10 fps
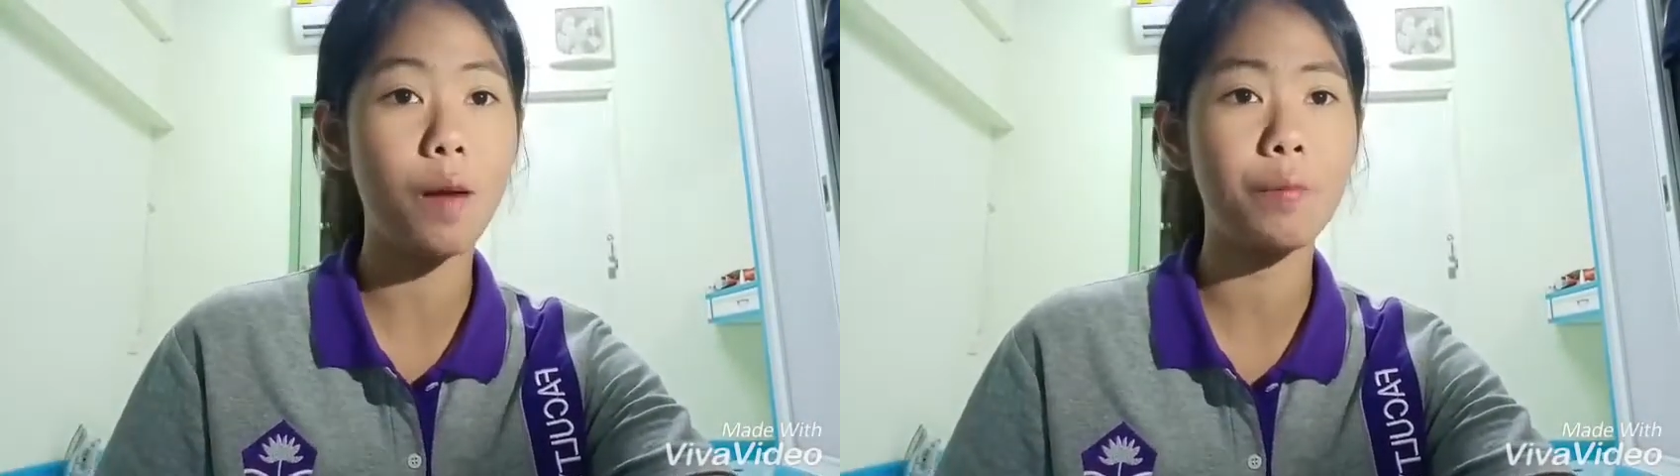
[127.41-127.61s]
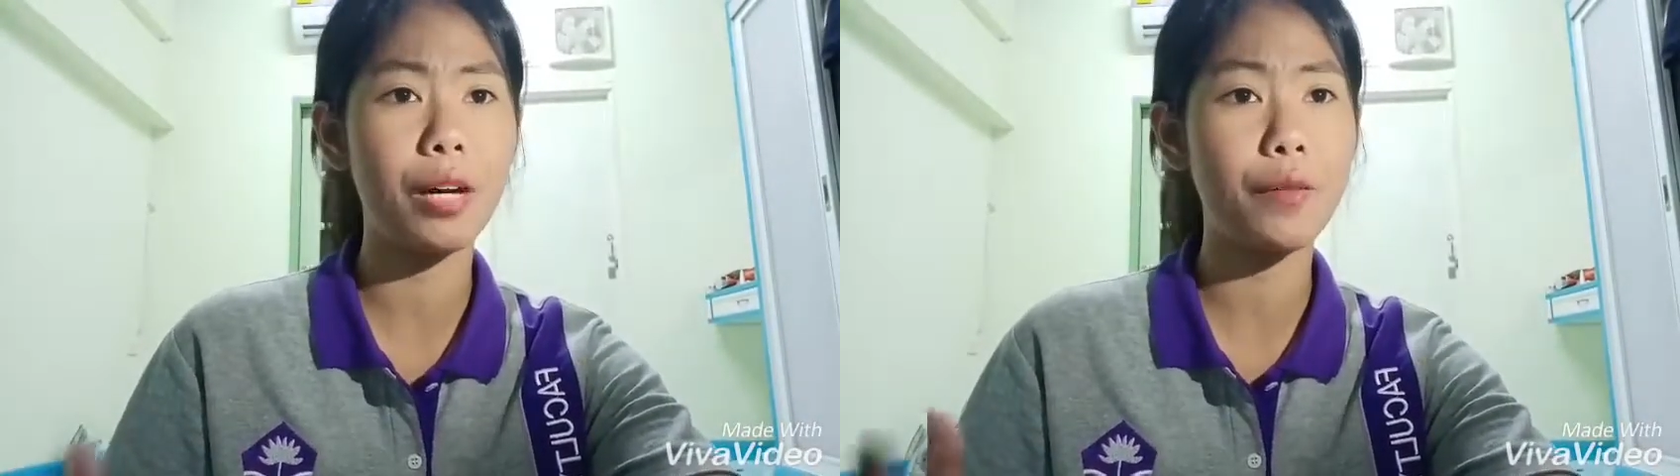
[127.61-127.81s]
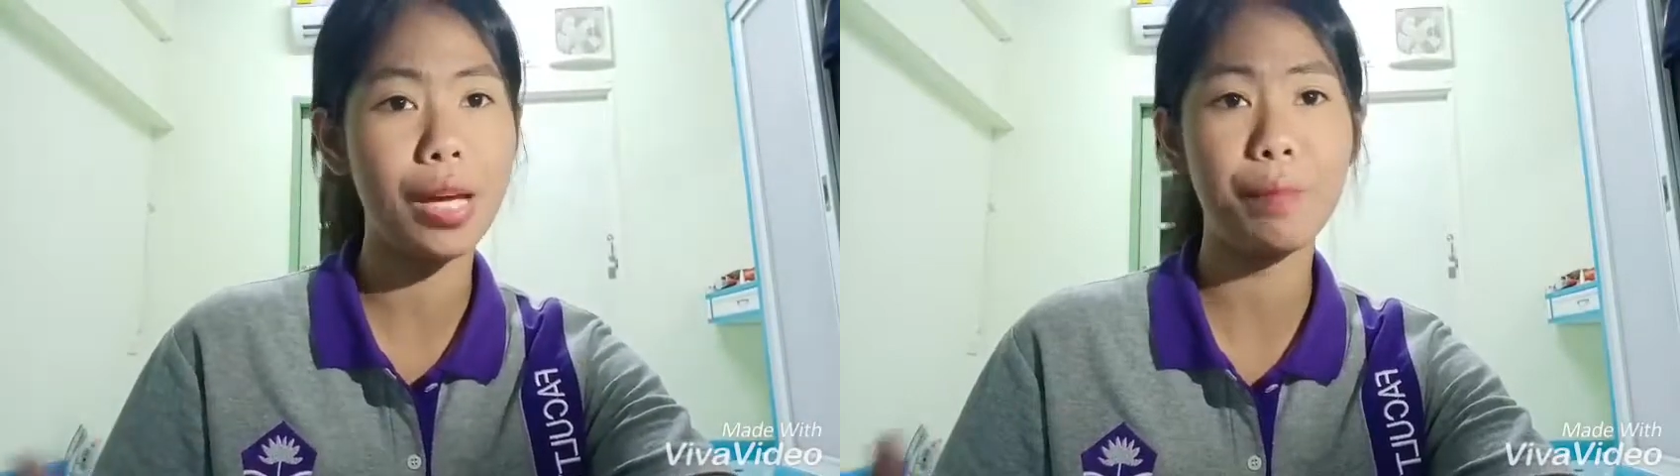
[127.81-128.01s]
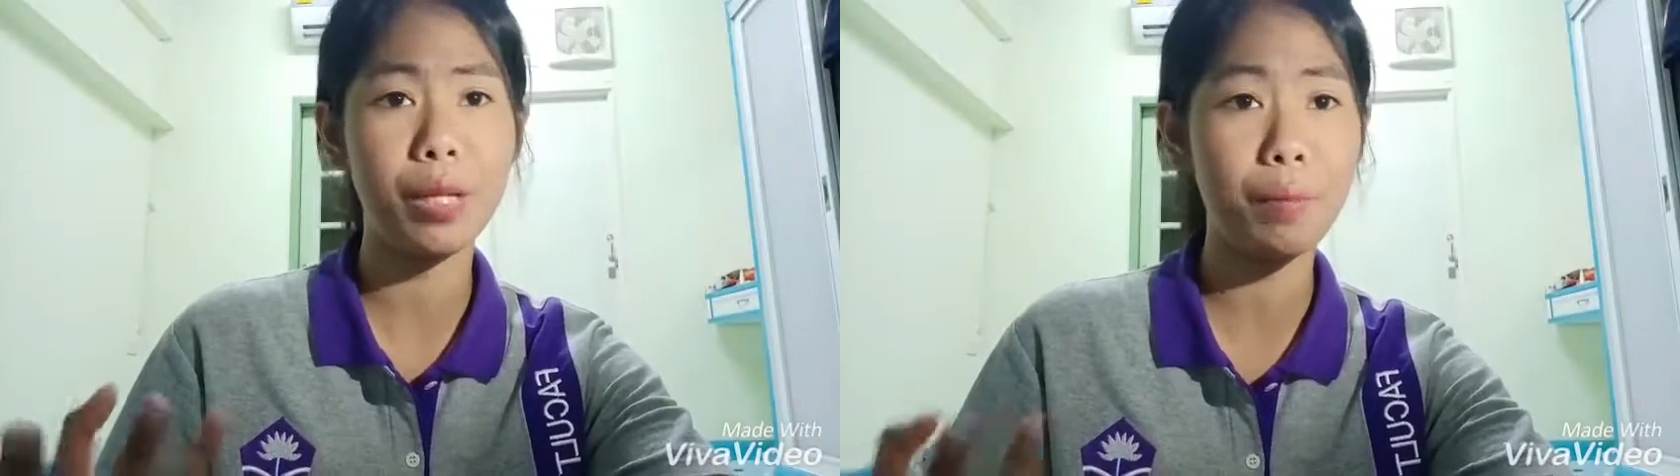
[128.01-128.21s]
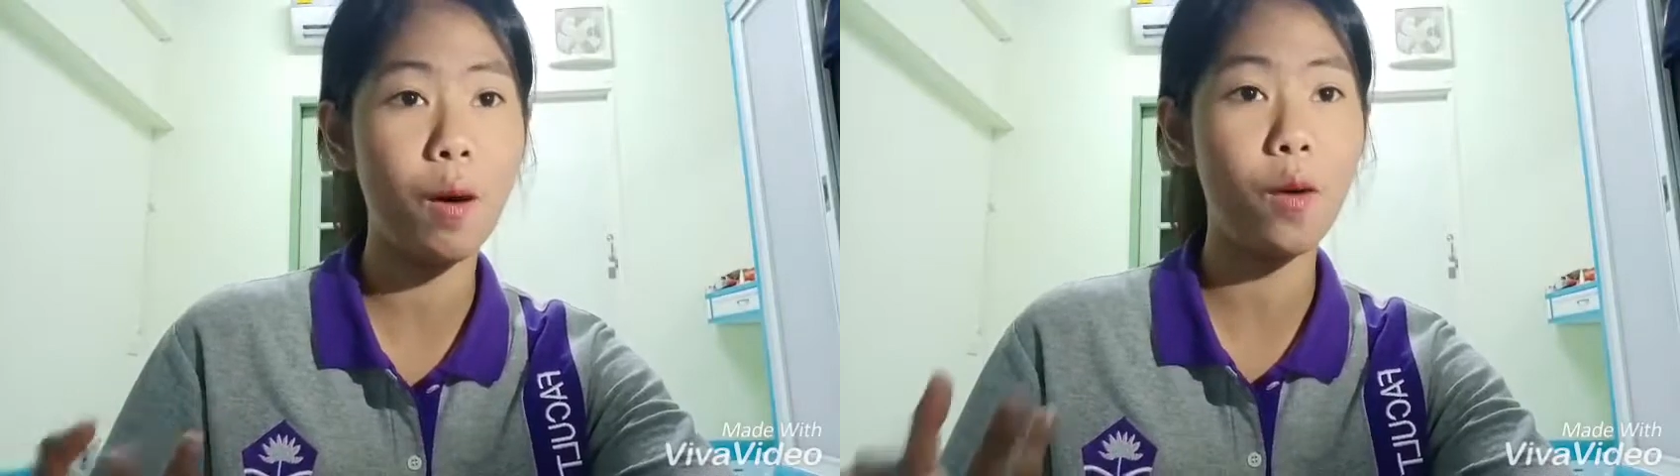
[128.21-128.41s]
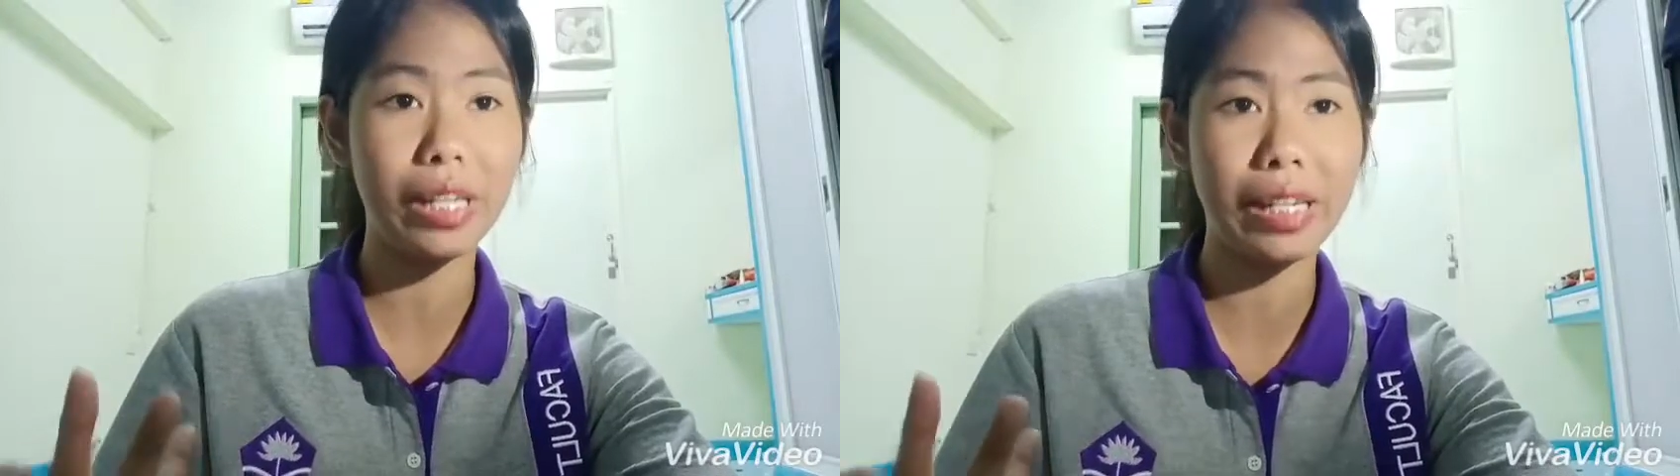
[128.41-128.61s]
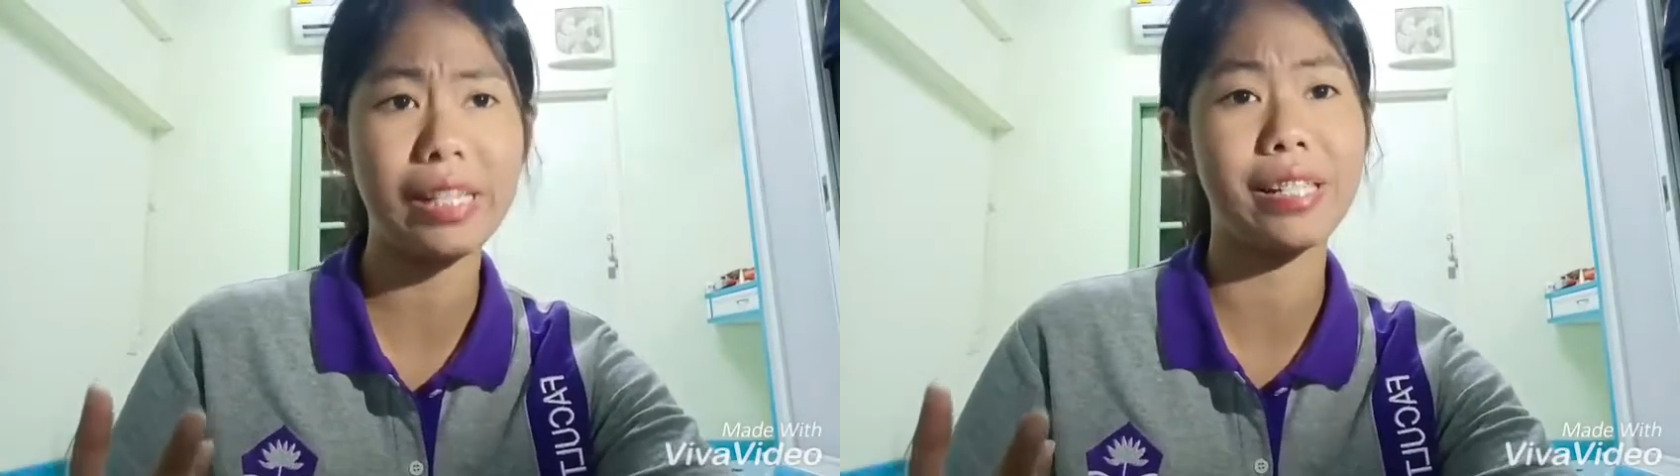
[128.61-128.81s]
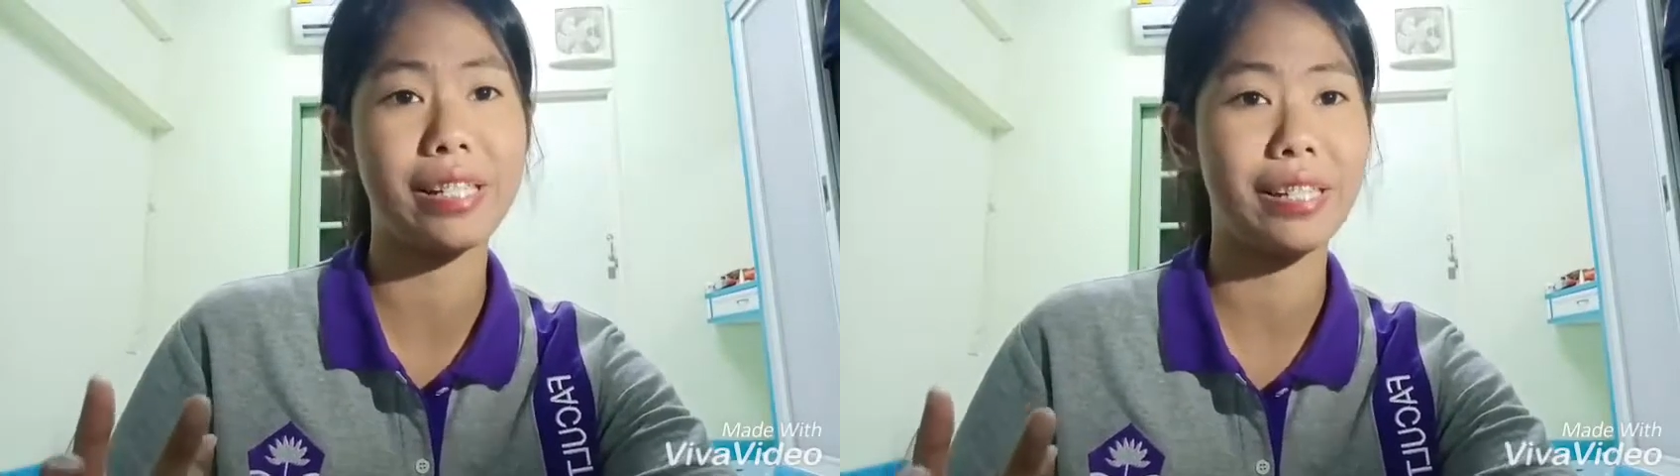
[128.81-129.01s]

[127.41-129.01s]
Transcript: Malay people is